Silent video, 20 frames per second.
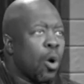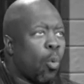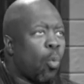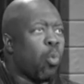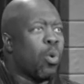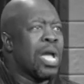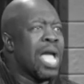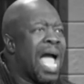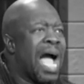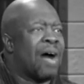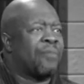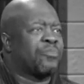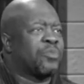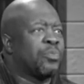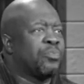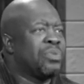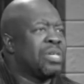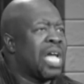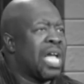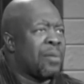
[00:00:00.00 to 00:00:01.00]
we have to
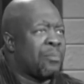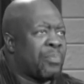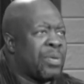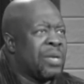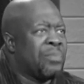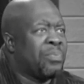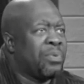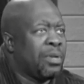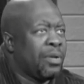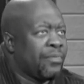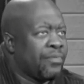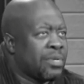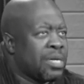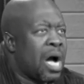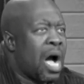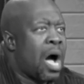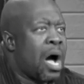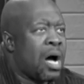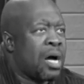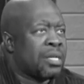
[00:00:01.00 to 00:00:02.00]
be a people of
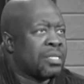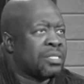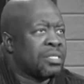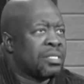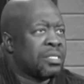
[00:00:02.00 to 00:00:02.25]
God